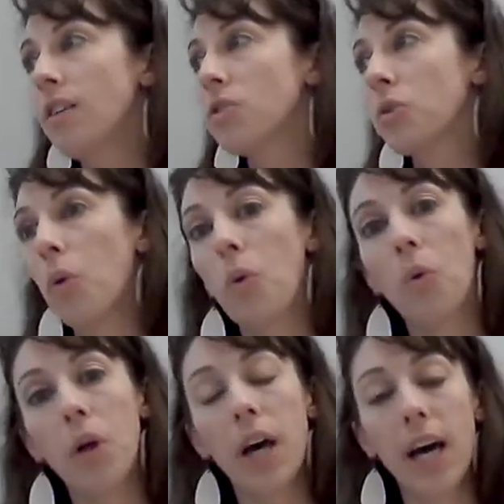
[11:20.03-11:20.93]

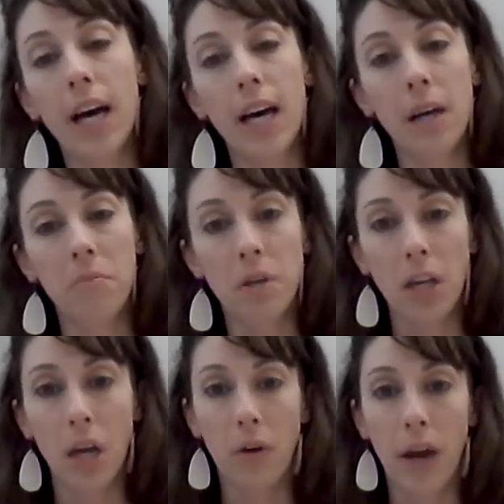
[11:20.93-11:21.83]
school
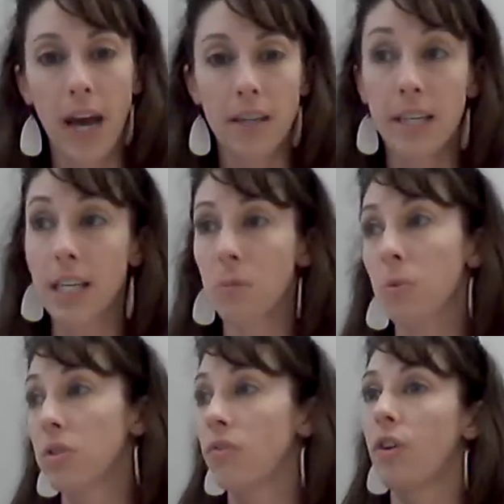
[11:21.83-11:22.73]
had
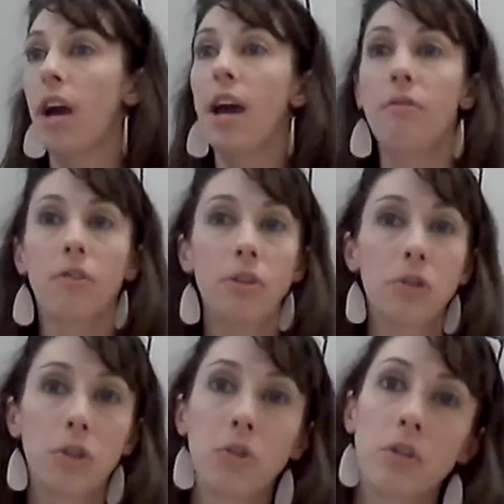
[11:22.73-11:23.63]
textbooks for every
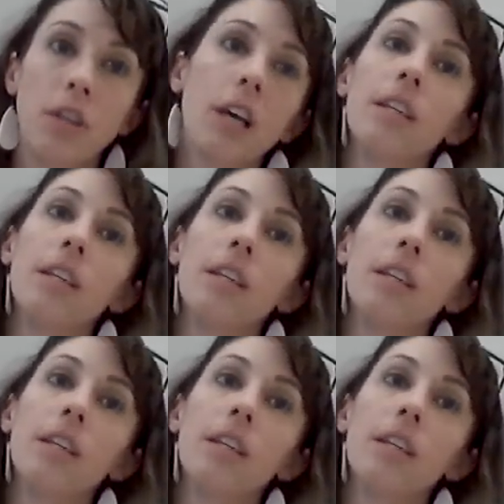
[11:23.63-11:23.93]
student,